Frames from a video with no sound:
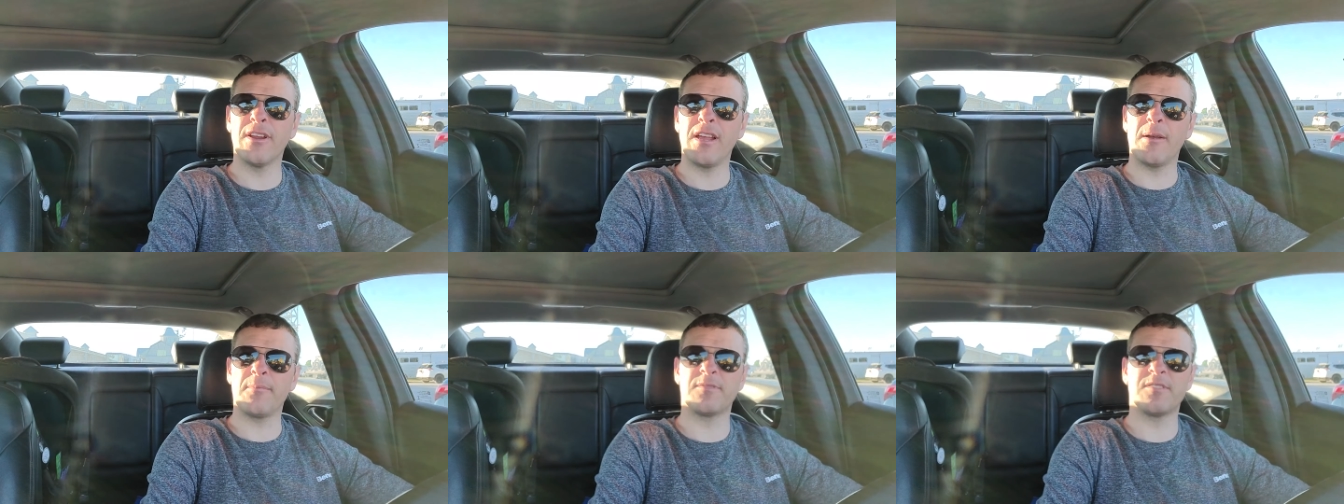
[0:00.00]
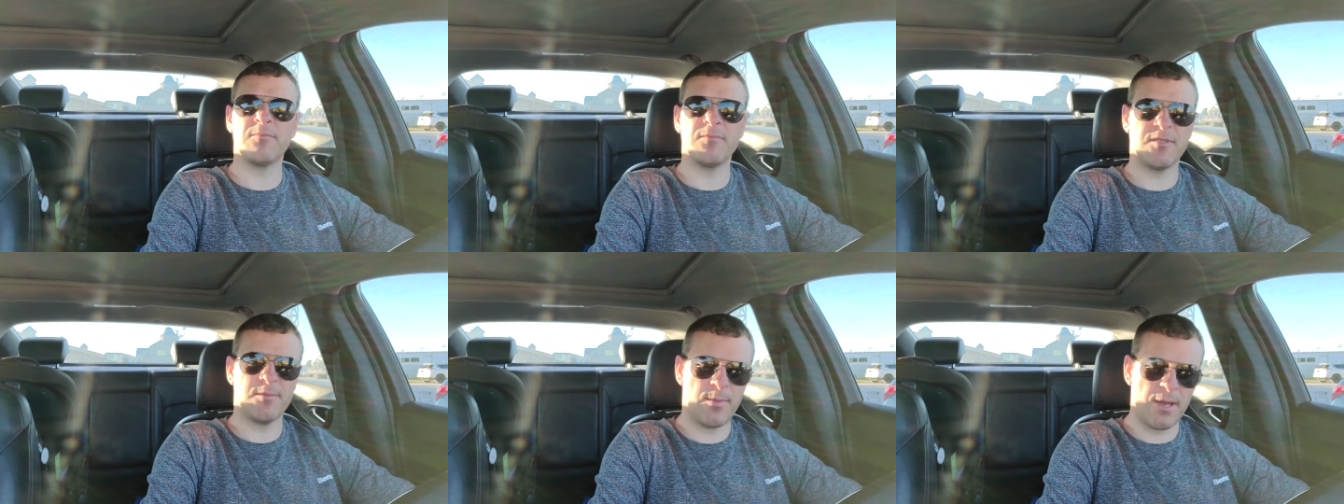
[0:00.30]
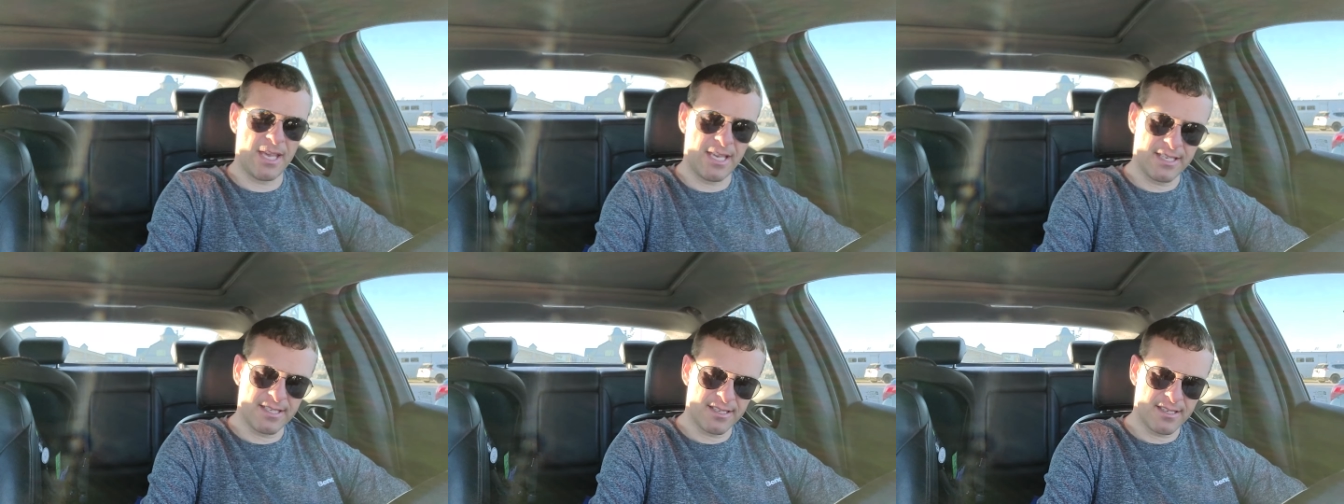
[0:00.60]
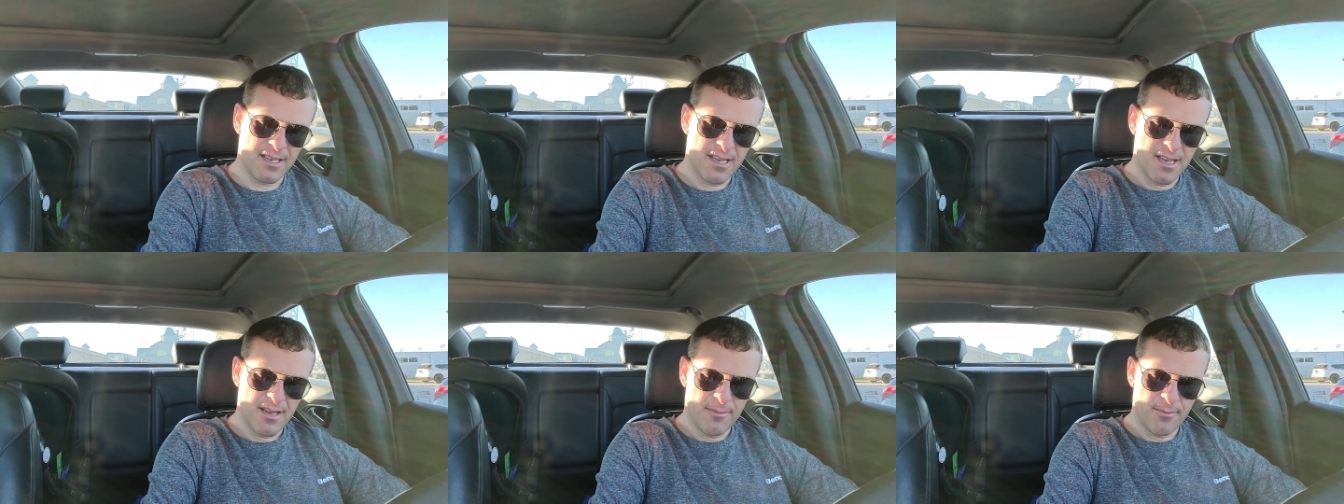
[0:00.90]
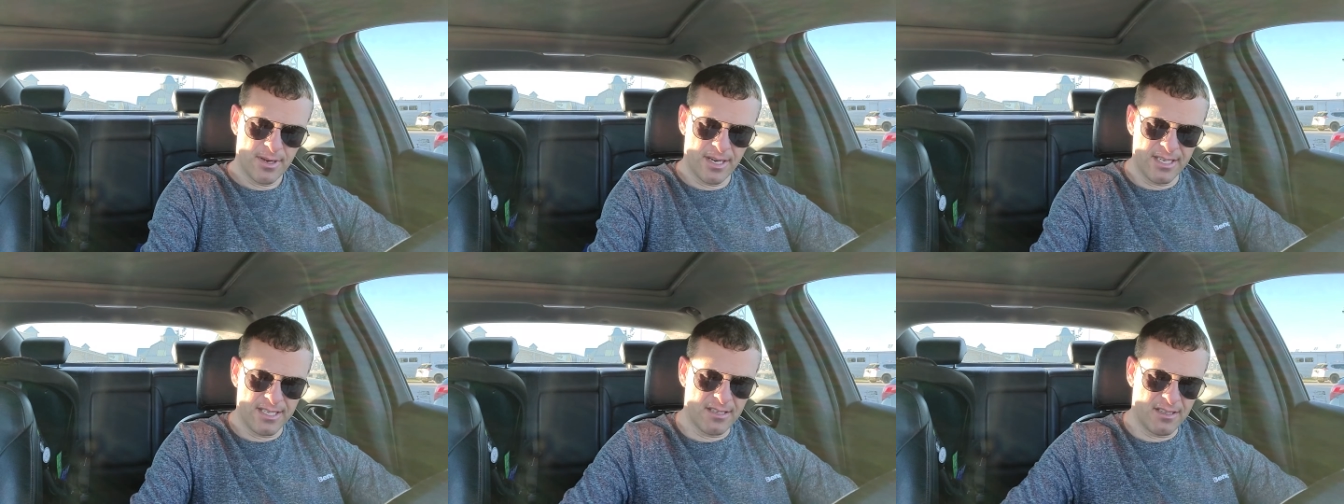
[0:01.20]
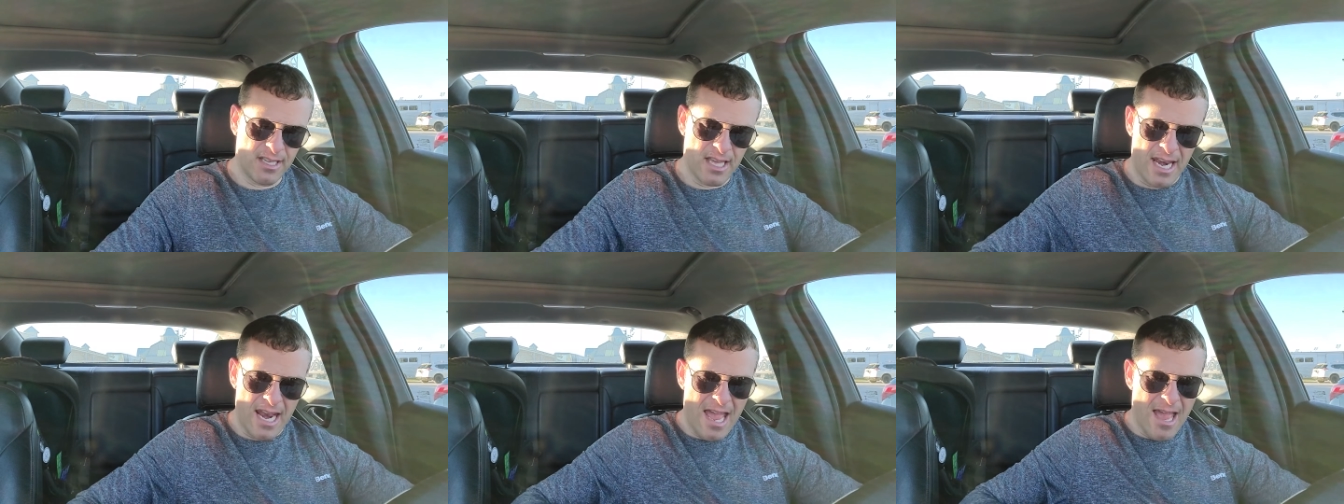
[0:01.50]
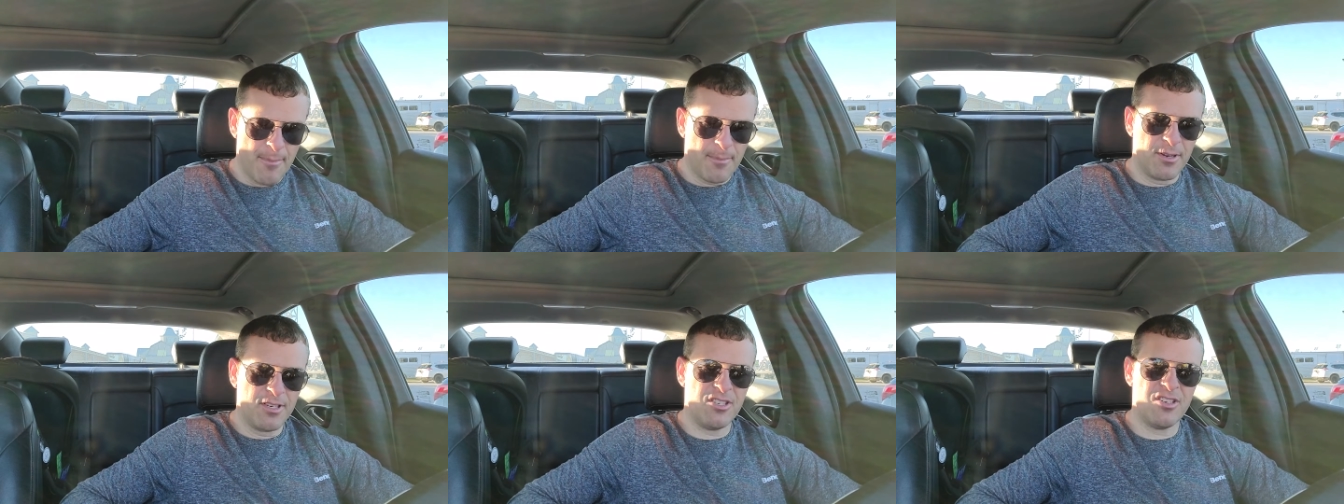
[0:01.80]
up some space. But until that
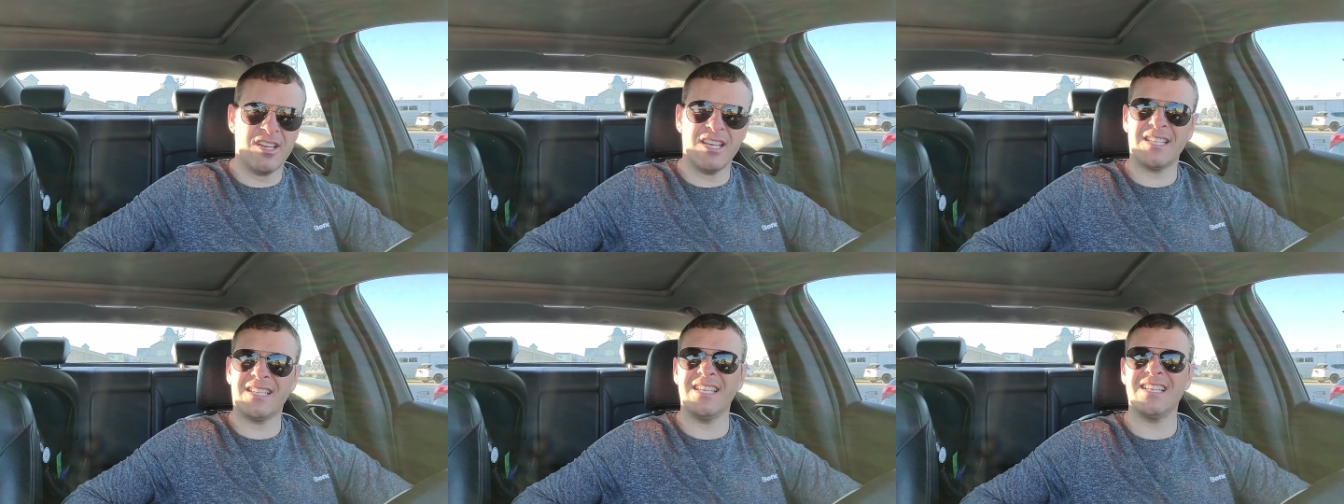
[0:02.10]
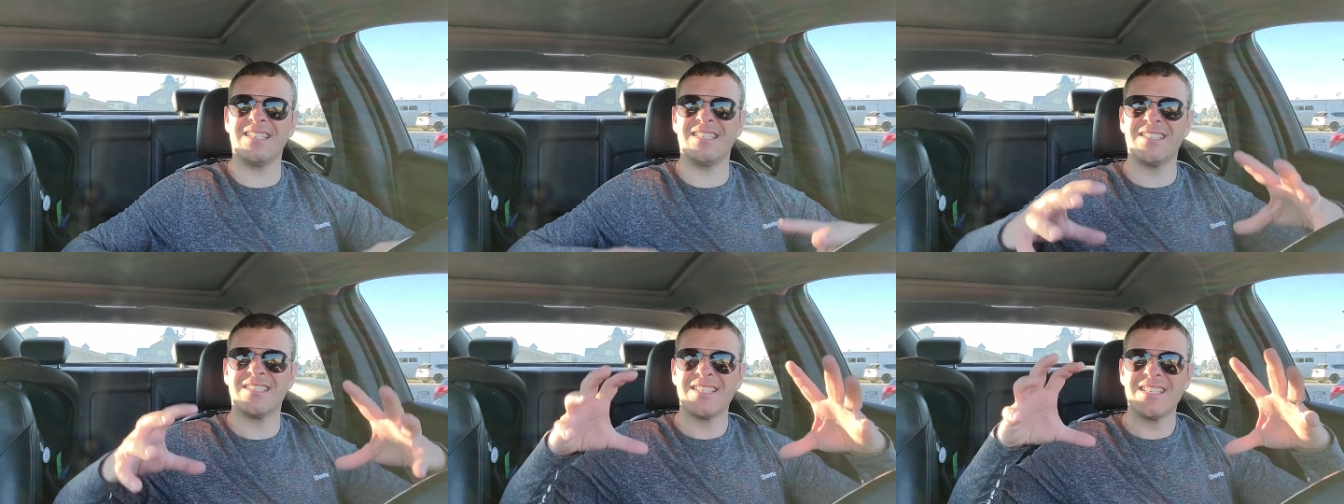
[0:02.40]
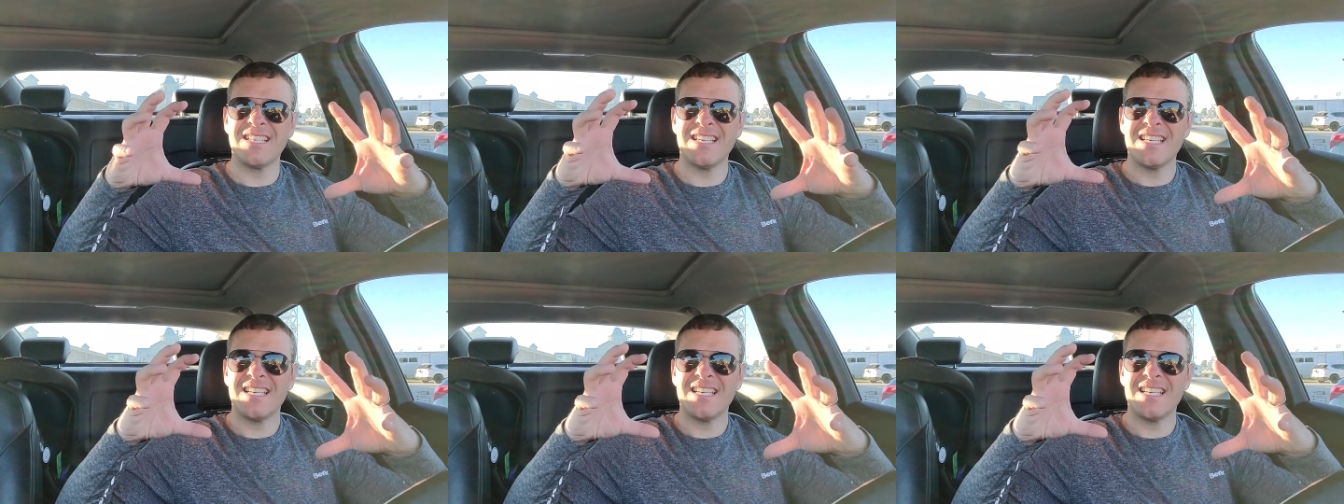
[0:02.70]
happens, you get this